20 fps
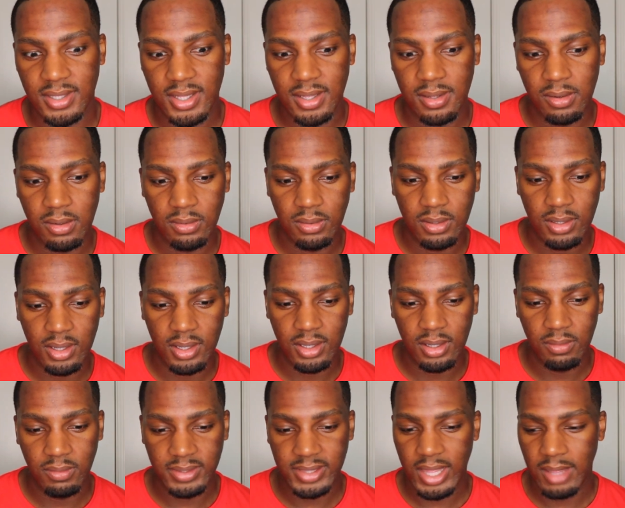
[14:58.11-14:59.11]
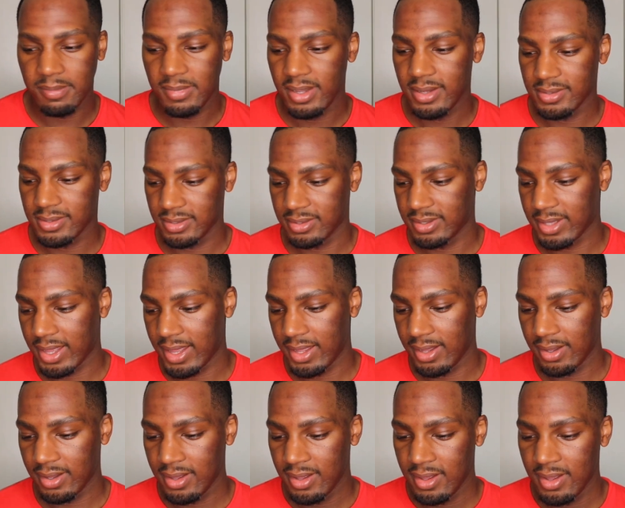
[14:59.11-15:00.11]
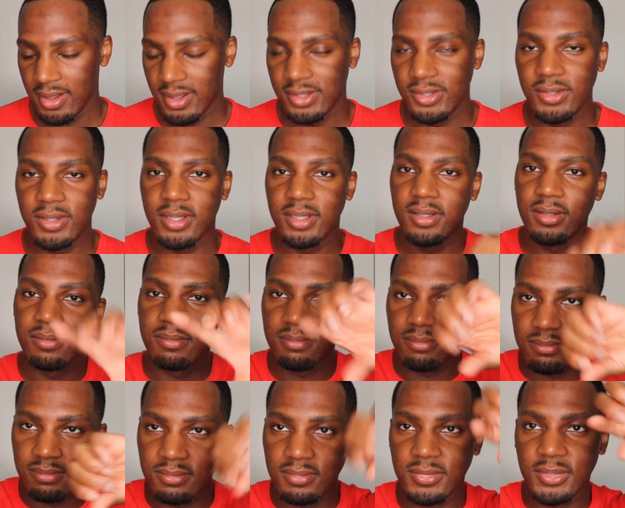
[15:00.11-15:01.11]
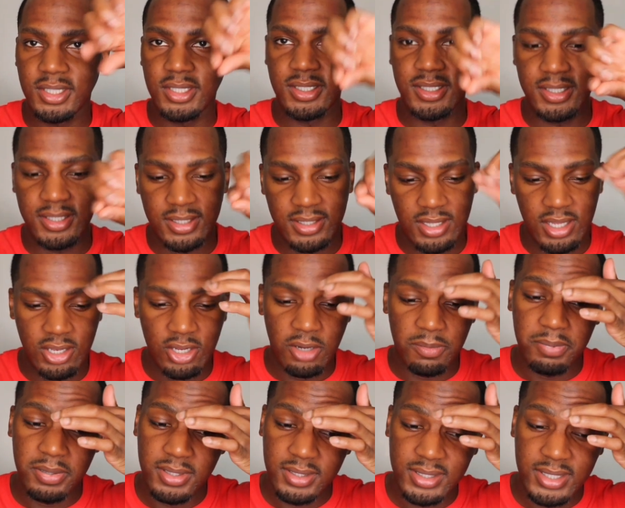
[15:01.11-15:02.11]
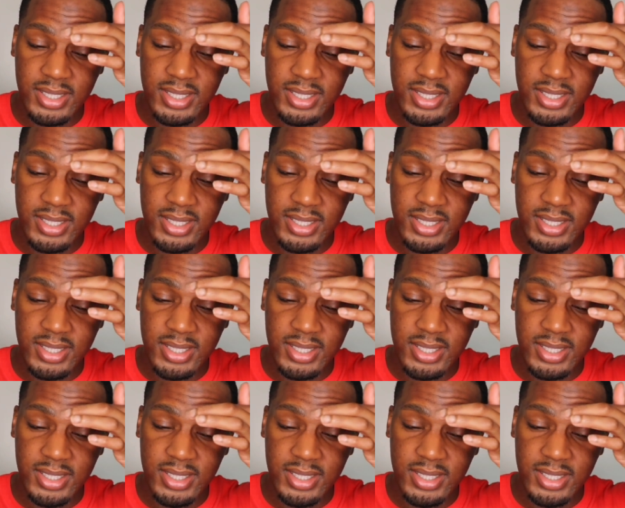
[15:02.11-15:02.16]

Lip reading: And what that means is like you can, you know, put